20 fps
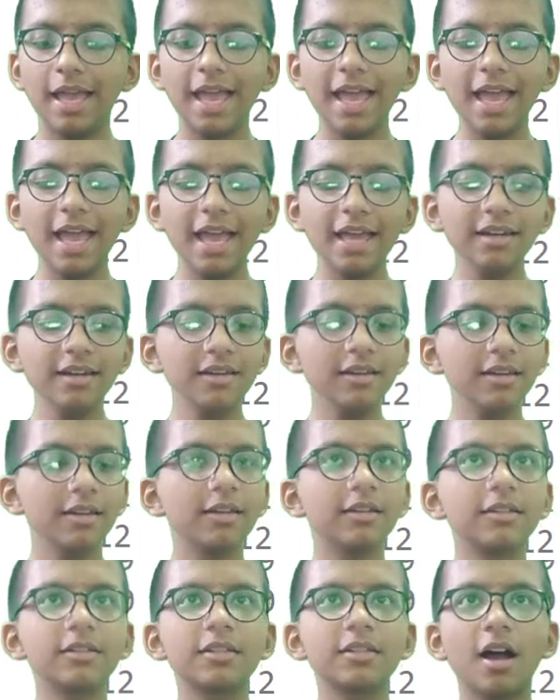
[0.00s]
n
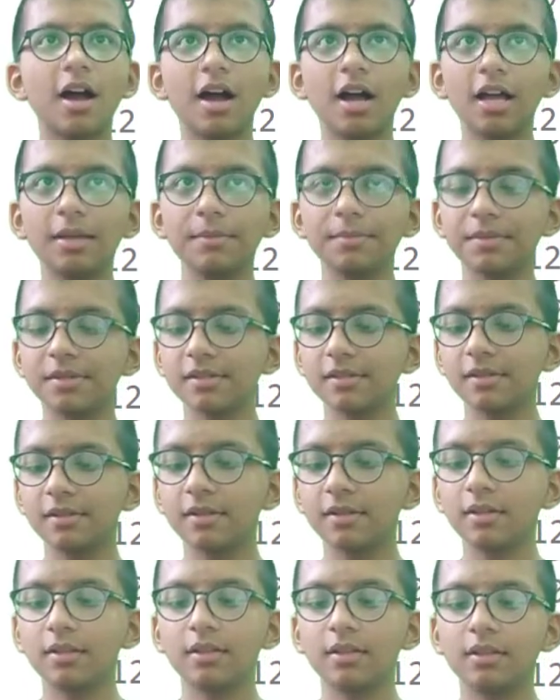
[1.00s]
times
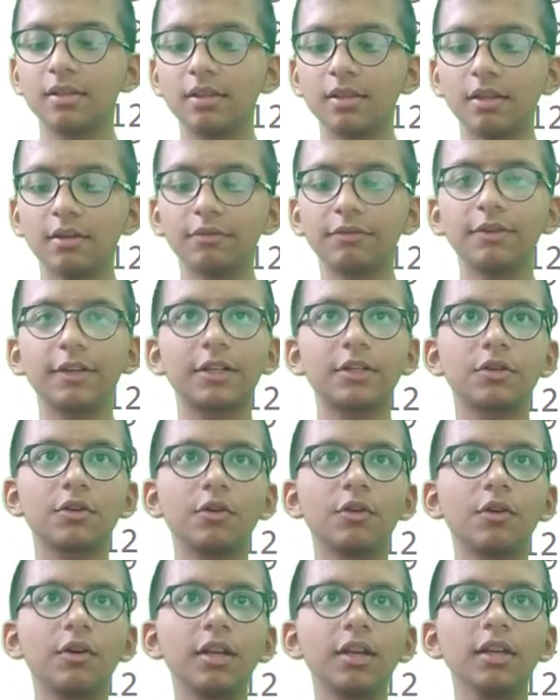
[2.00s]
the
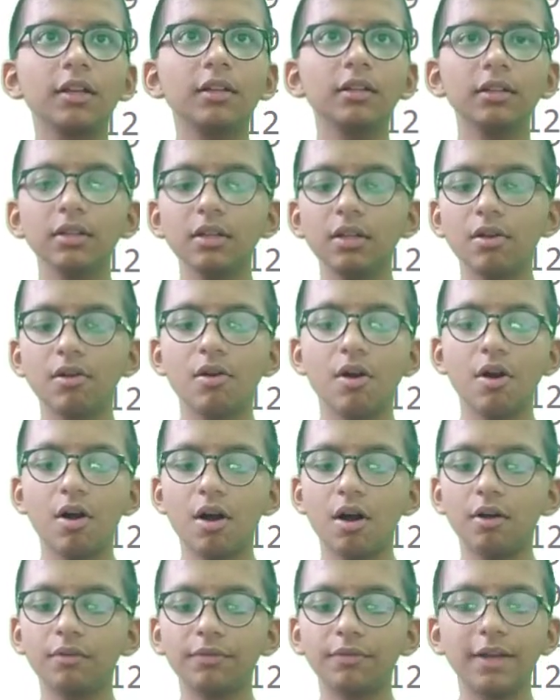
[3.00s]
factorial
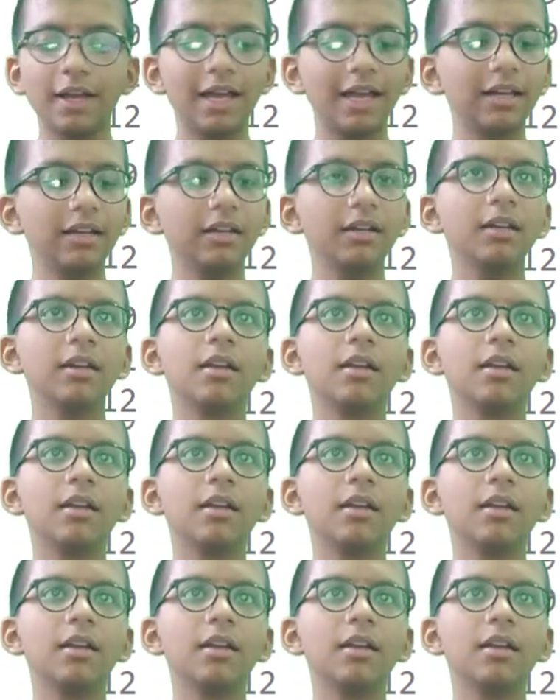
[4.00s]
of n